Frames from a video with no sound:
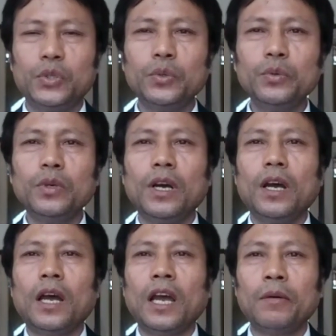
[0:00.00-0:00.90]

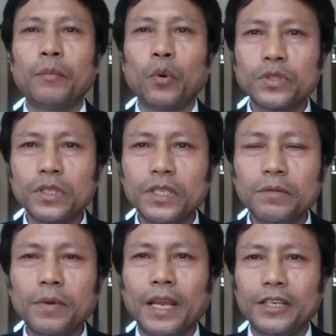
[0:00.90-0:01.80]
to have a
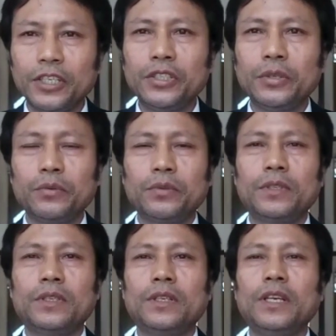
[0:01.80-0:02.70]
positive attitude.
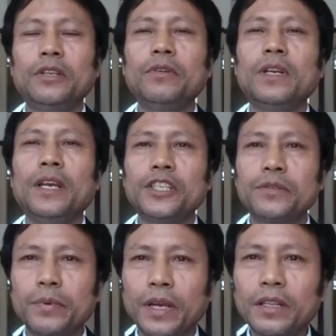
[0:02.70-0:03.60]
It will
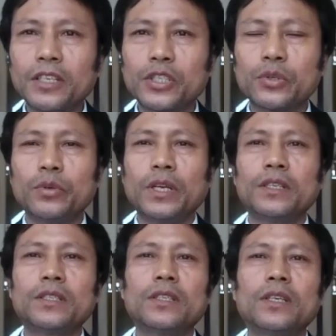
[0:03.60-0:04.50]
inspire the
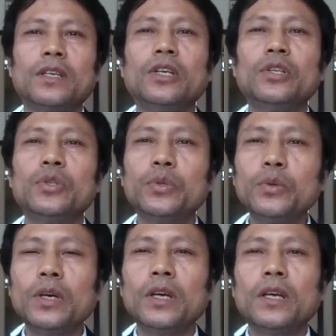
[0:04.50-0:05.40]
student
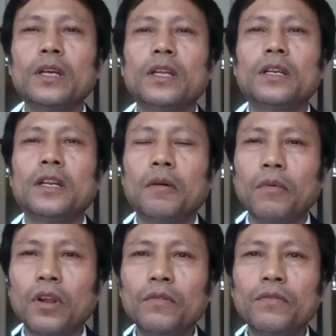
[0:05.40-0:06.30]
to
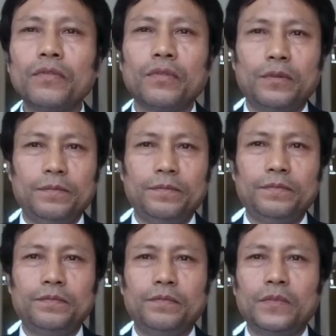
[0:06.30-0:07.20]
develop
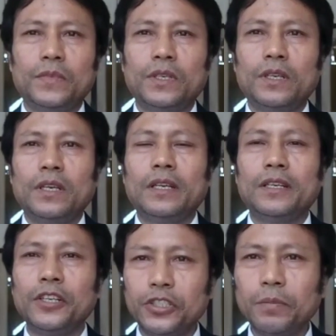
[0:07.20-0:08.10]

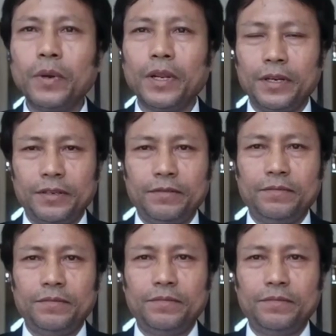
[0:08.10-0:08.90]
discipline,